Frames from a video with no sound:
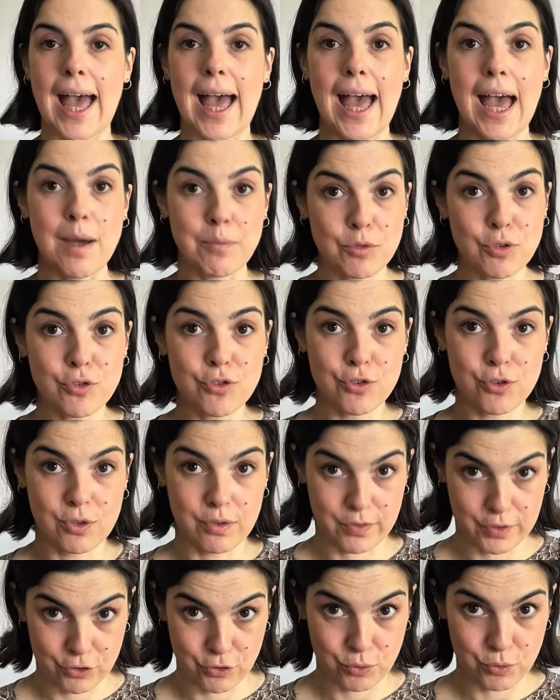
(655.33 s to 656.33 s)
I'm not sure
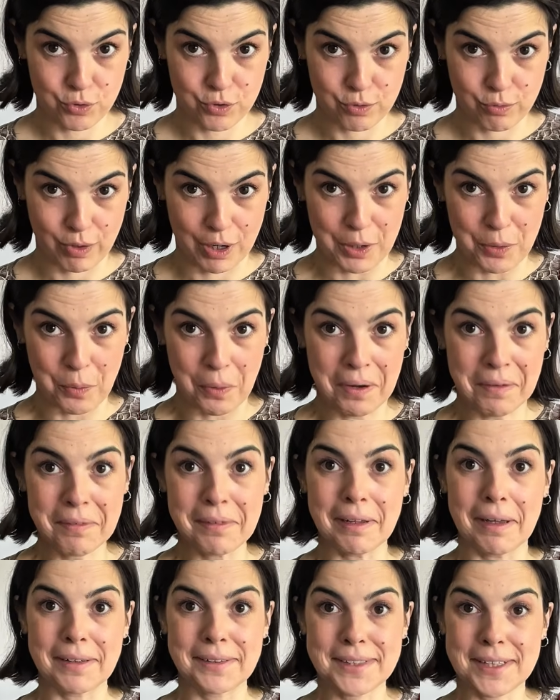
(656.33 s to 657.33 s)
if I chose the right one.
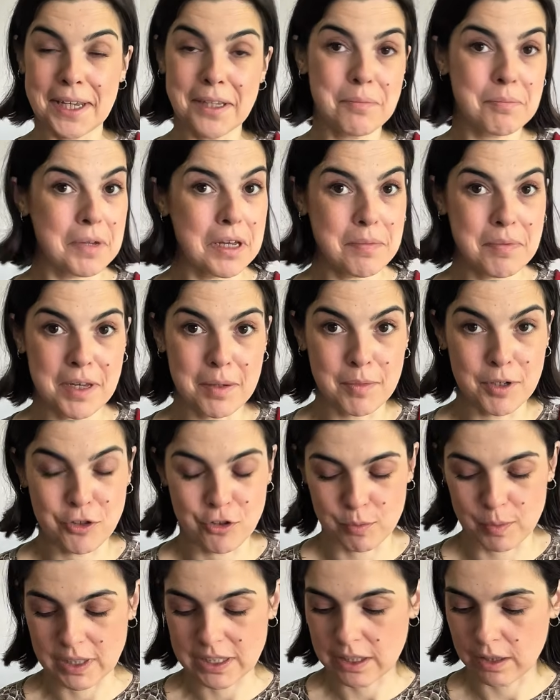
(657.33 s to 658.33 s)
That said, maybe I
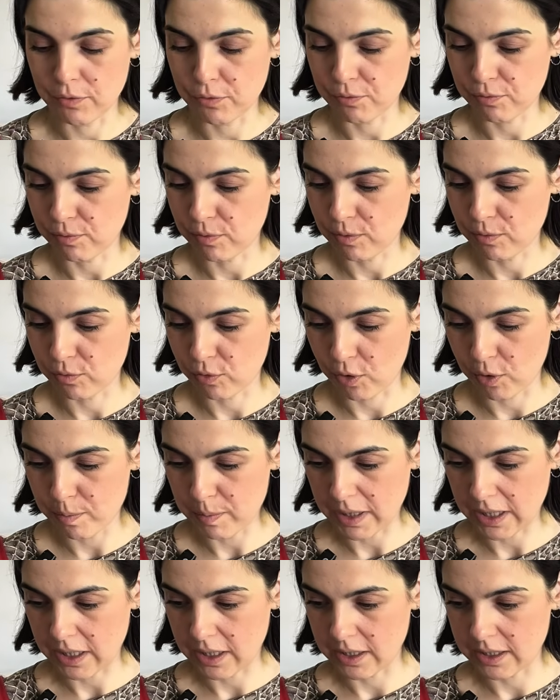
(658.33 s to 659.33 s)
measured myself wrong
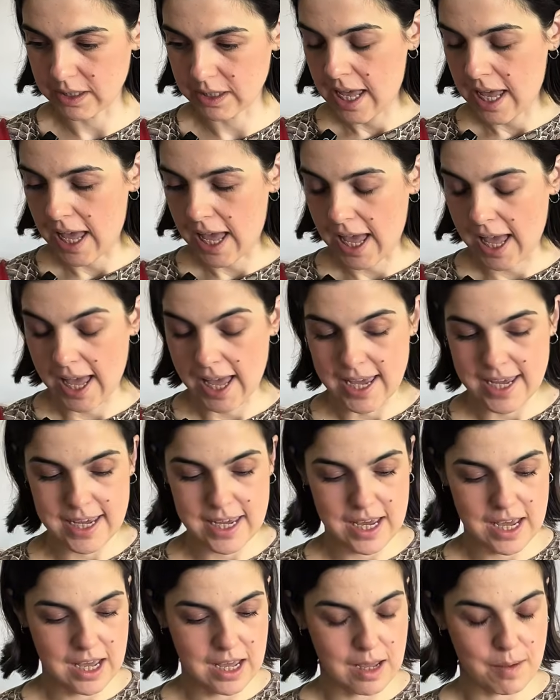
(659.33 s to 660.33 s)
because I
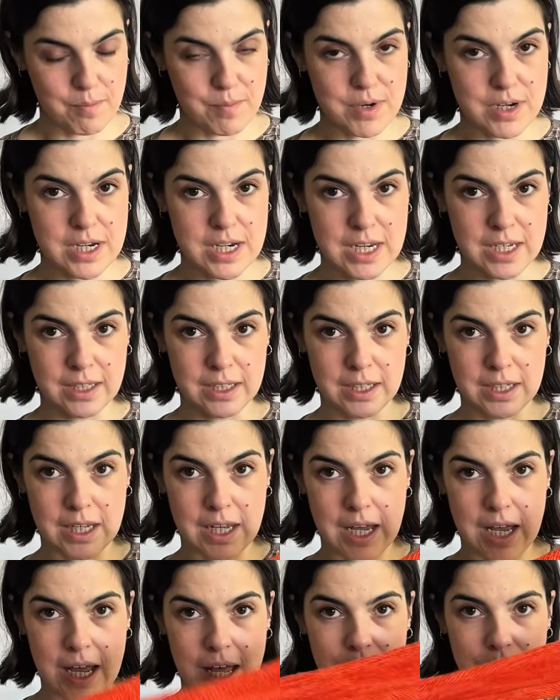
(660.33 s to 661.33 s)
am knitted
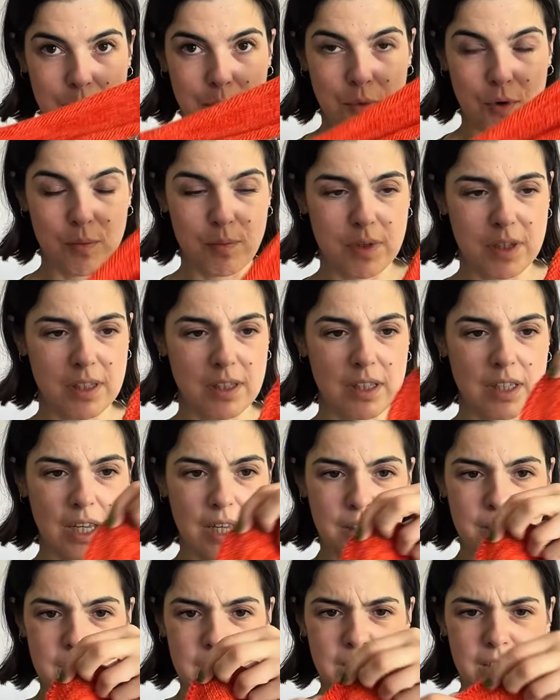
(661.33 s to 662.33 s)
at the moment. I
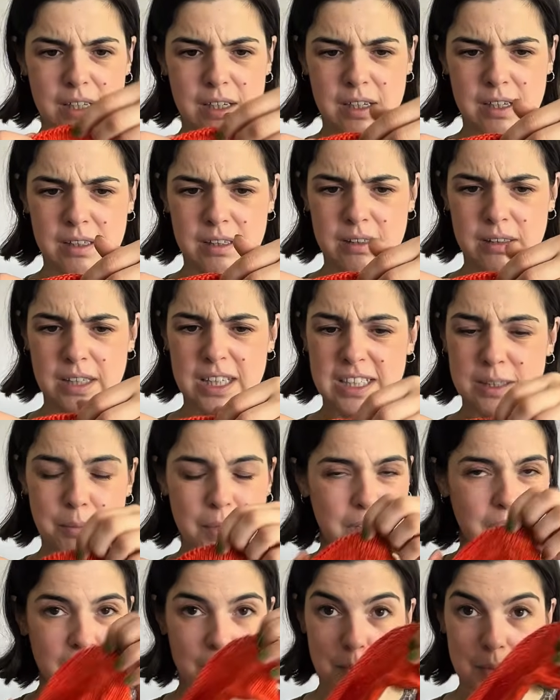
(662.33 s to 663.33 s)
think this
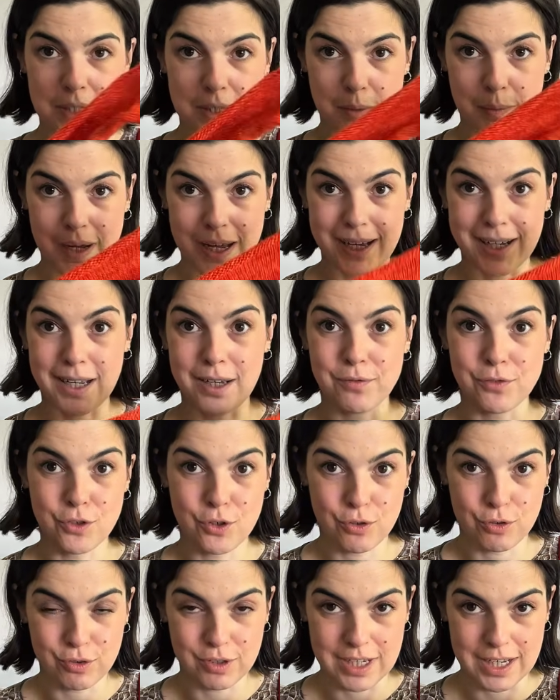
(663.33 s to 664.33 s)
must be the back. I've
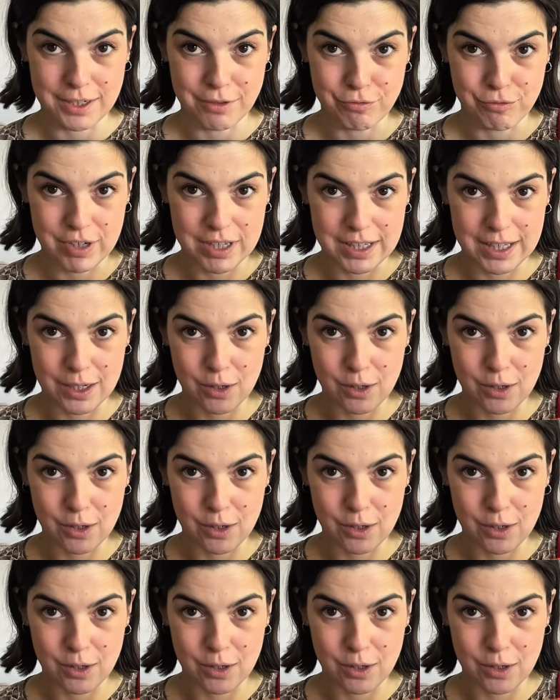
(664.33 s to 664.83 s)
not like read a